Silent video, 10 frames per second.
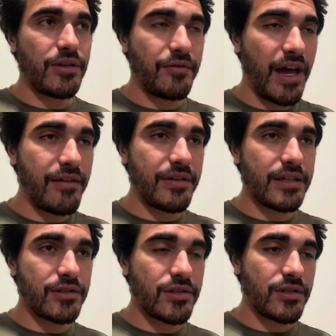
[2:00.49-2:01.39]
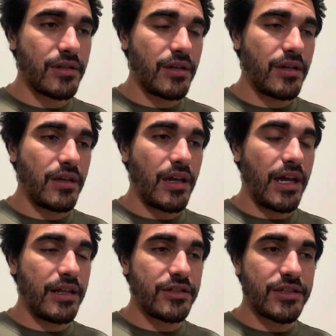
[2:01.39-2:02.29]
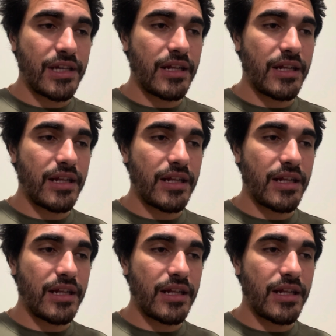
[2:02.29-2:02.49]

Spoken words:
a 5-inch, and it just had